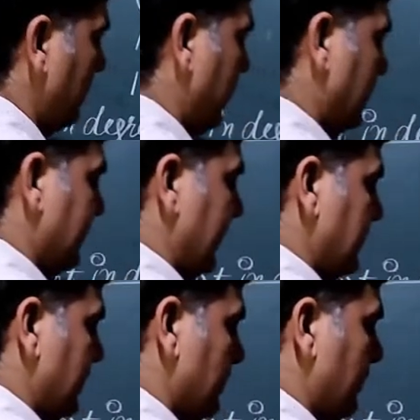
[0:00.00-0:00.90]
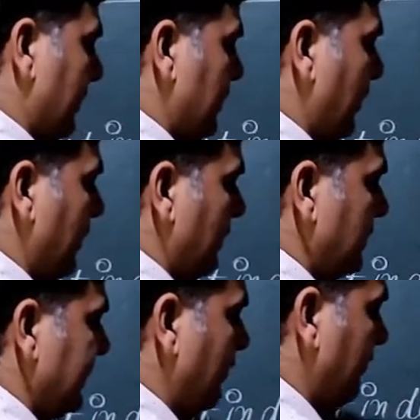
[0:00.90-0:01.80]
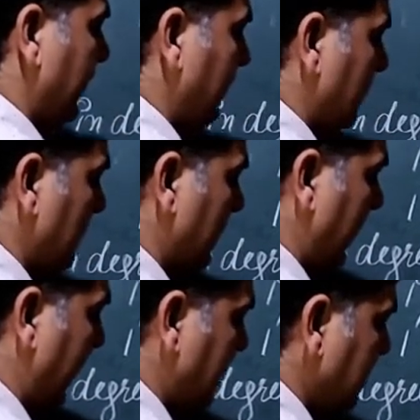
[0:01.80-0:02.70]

There is cancellation by 3, 17 at